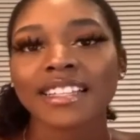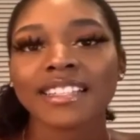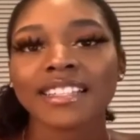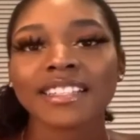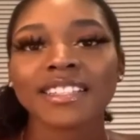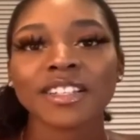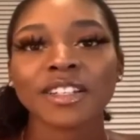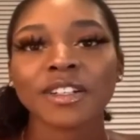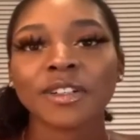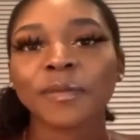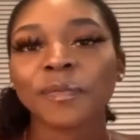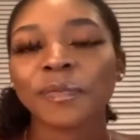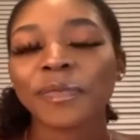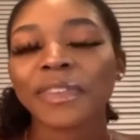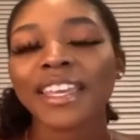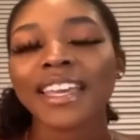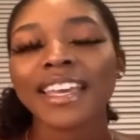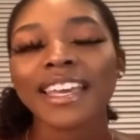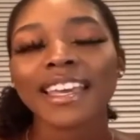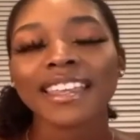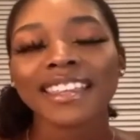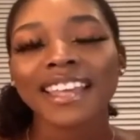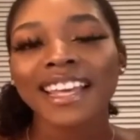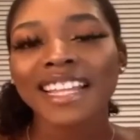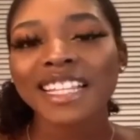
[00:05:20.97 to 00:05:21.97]
So
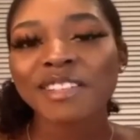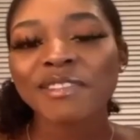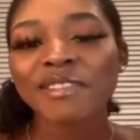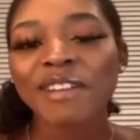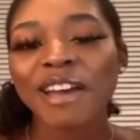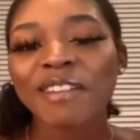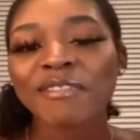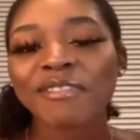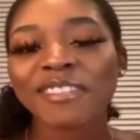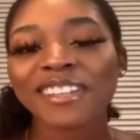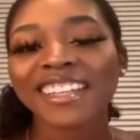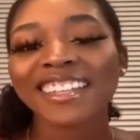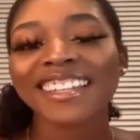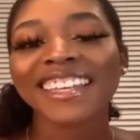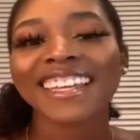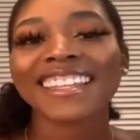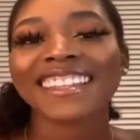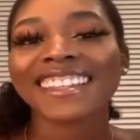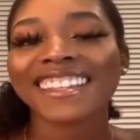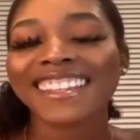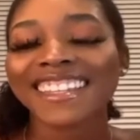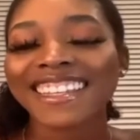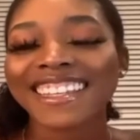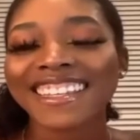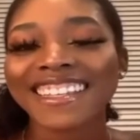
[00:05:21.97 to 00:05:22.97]
that's why I really like
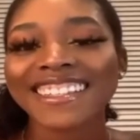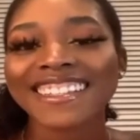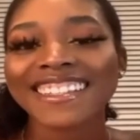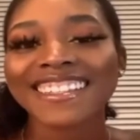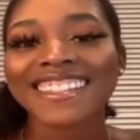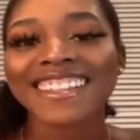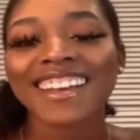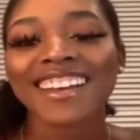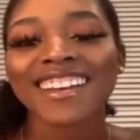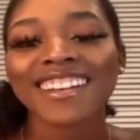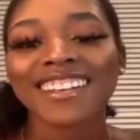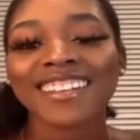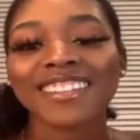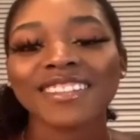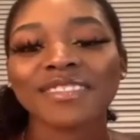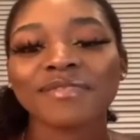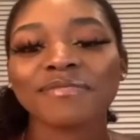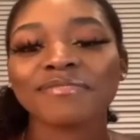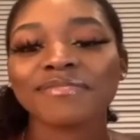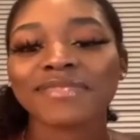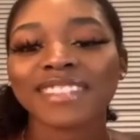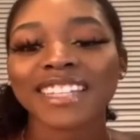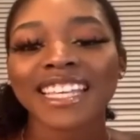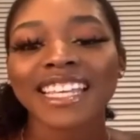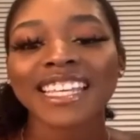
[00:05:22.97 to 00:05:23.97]
this.
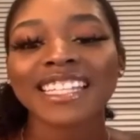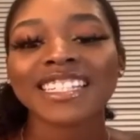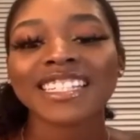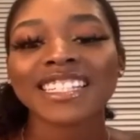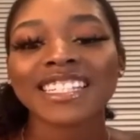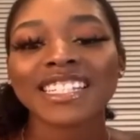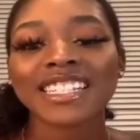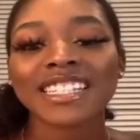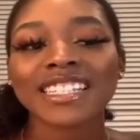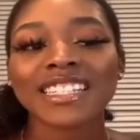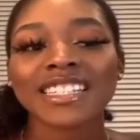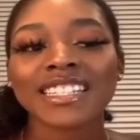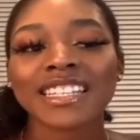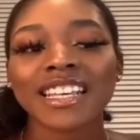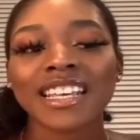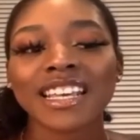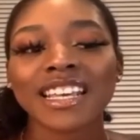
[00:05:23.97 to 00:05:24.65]
It just